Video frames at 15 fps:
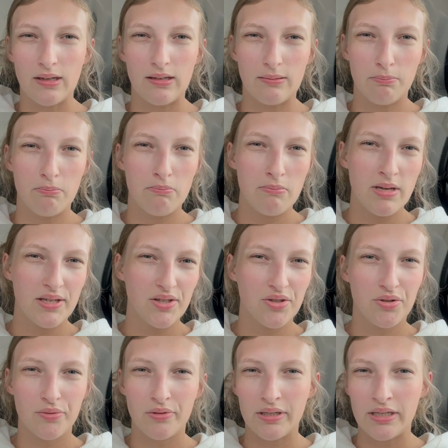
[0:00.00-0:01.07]

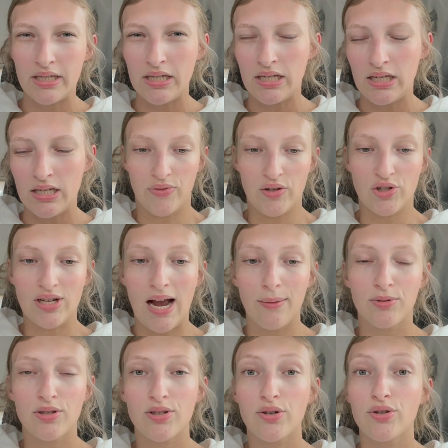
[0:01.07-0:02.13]
mystery. The
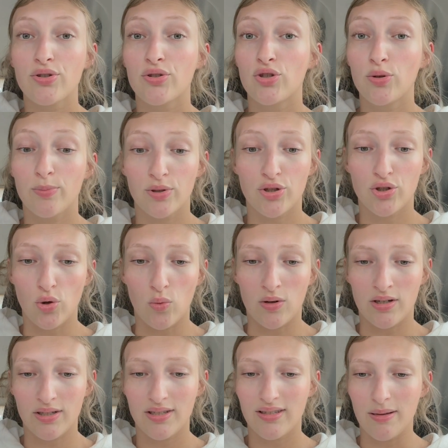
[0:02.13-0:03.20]
chapters are super
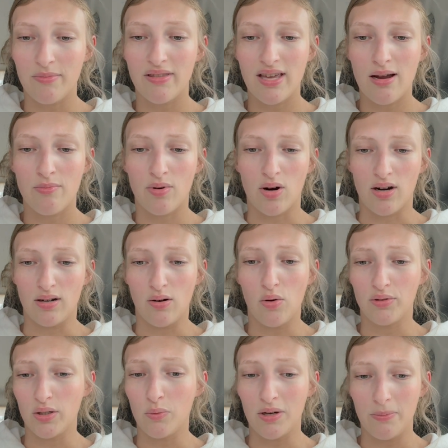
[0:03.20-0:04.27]
short. Some of them are
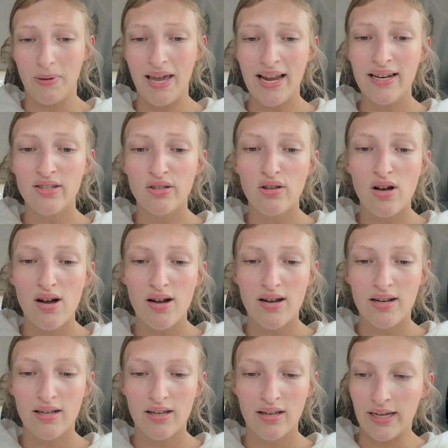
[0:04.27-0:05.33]
only 1 page
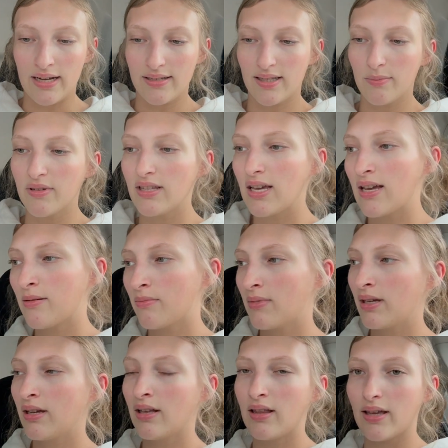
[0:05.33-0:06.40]
long. Yeah, some of them,
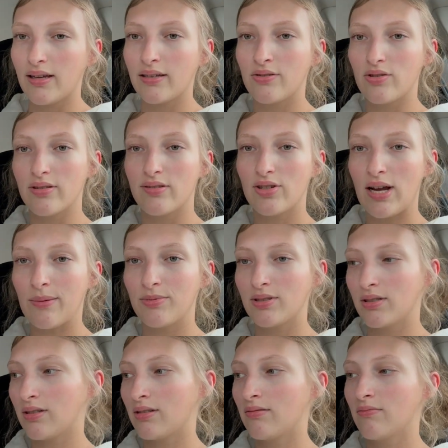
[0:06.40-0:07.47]
like this
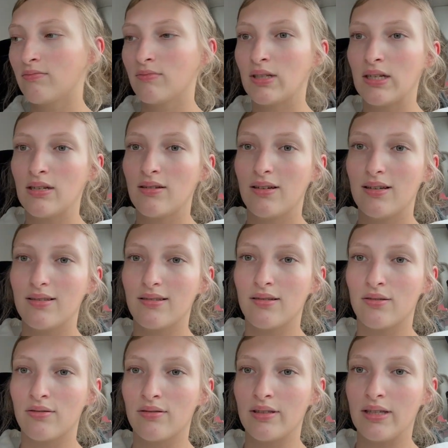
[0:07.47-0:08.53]
chapter is
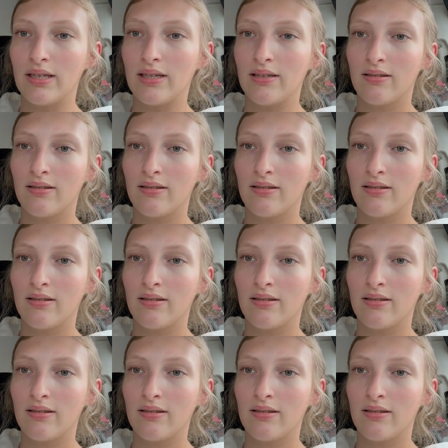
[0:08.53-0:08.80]
literally